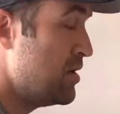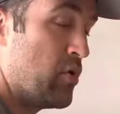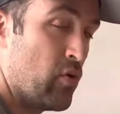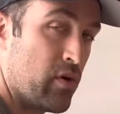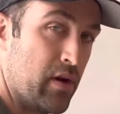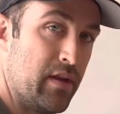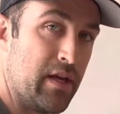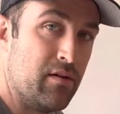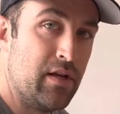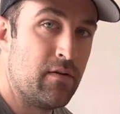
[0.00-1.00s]
important that
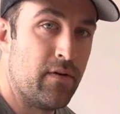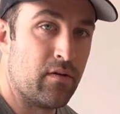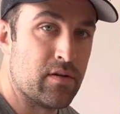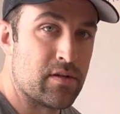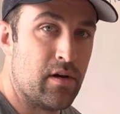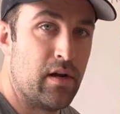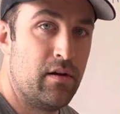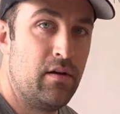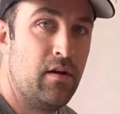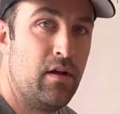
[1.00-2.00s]
you need to focus on.
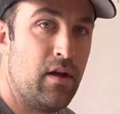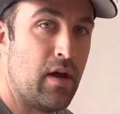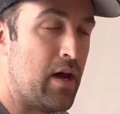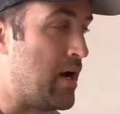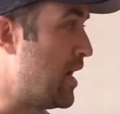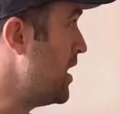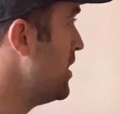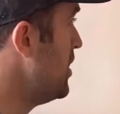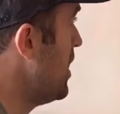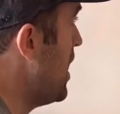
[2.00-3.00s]

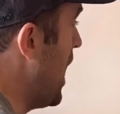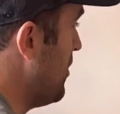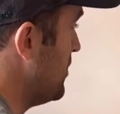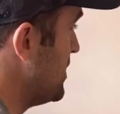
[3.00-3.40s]
I would